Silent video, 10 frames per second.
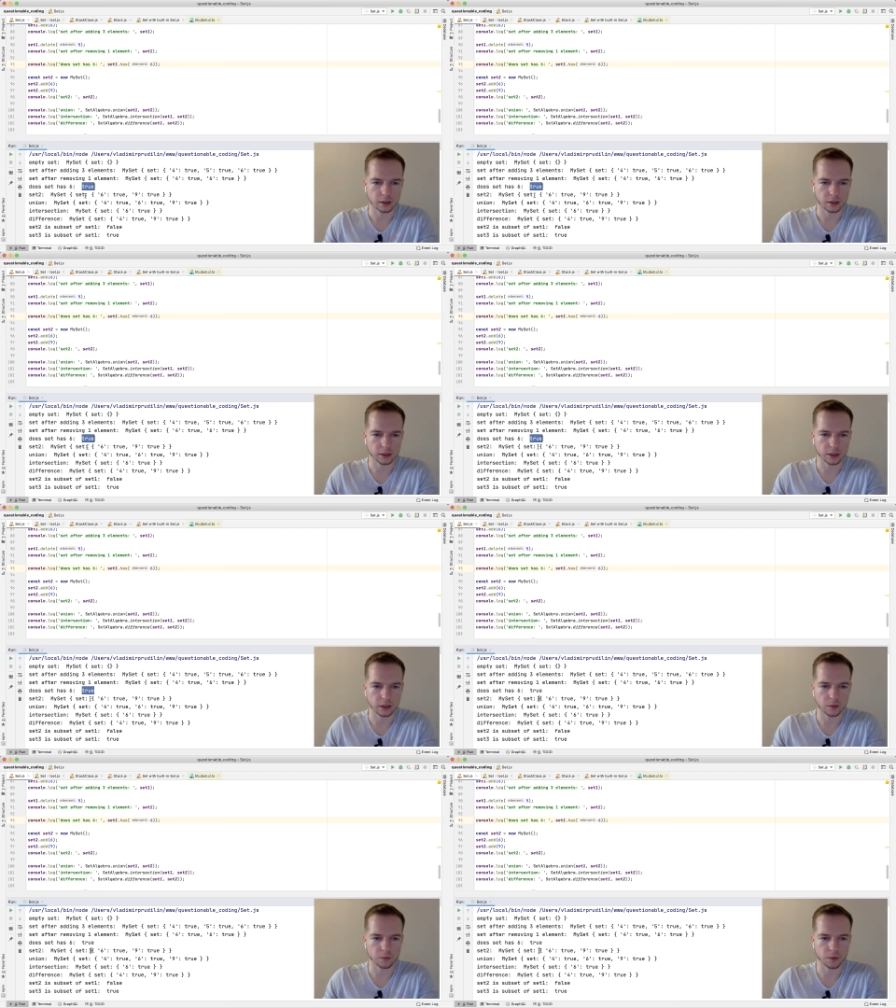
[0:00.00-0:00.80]
Set
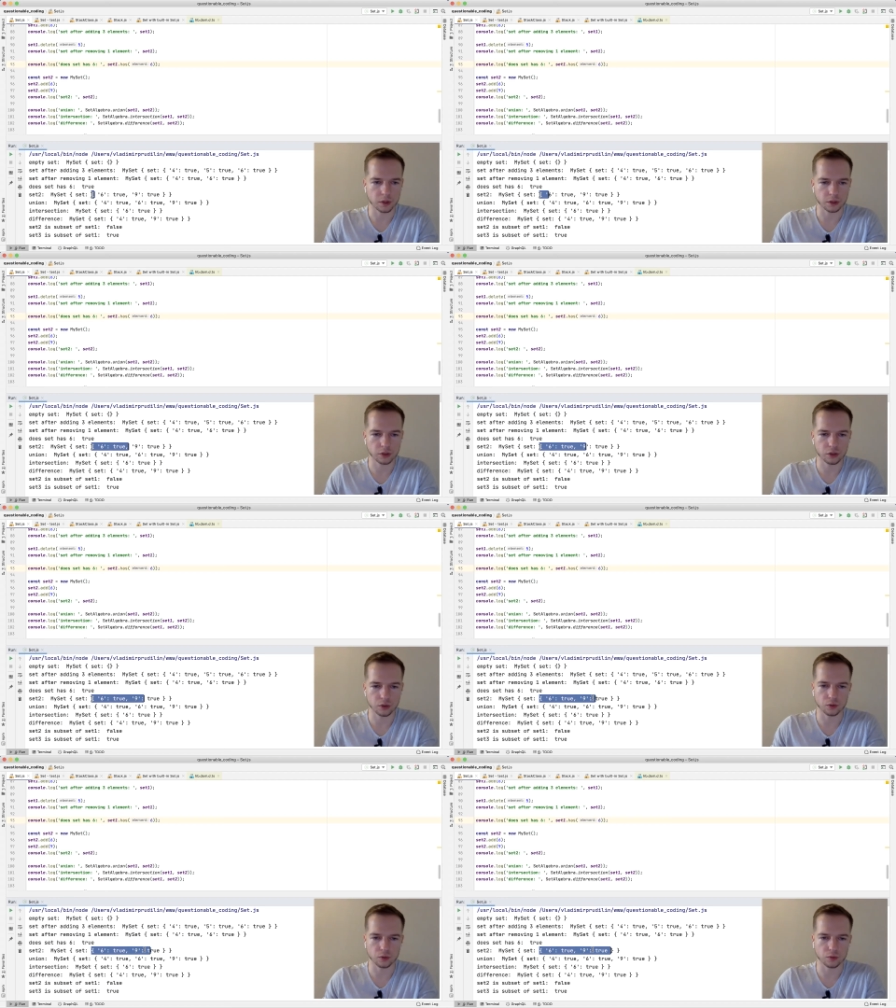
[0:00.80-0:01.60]
number
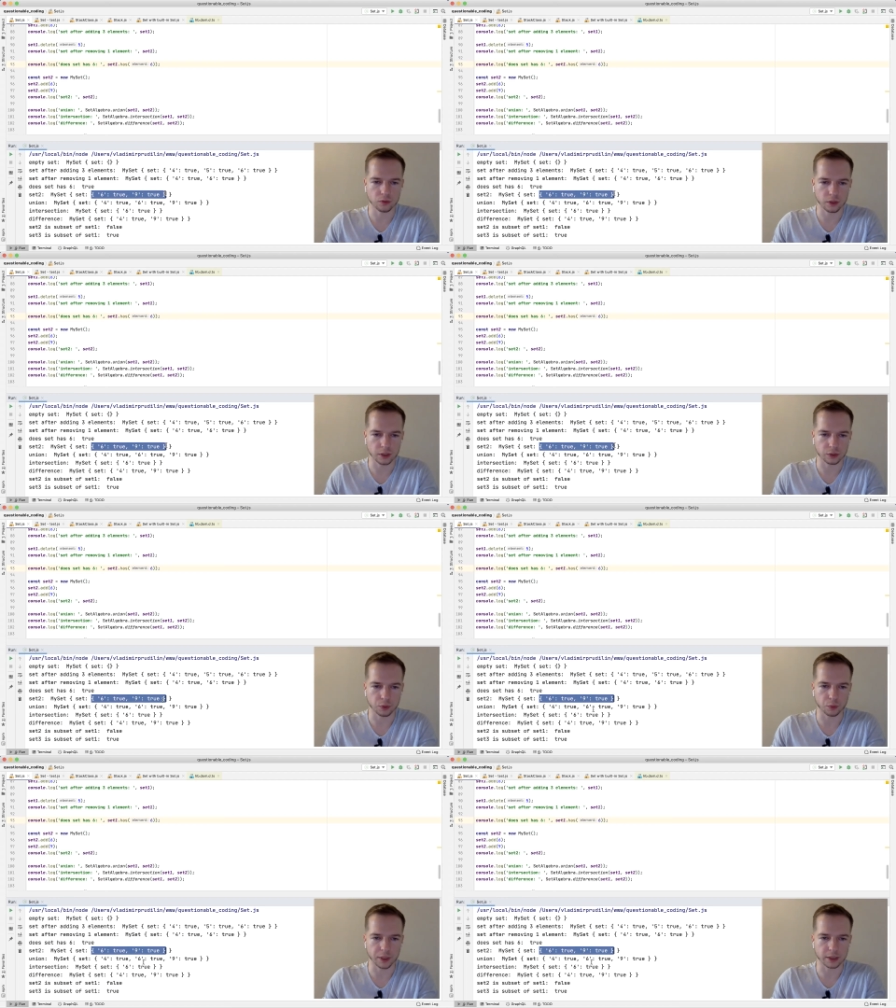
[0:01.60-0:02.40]
2 is
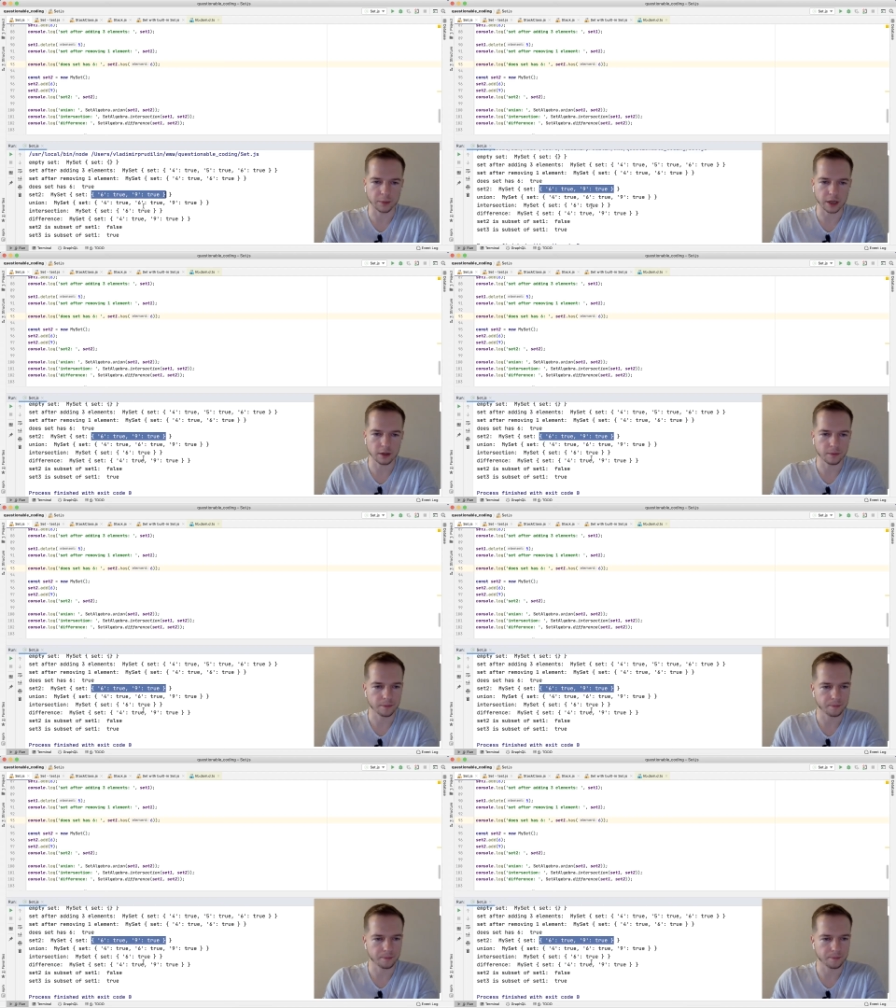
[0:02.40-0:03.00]
what we expect.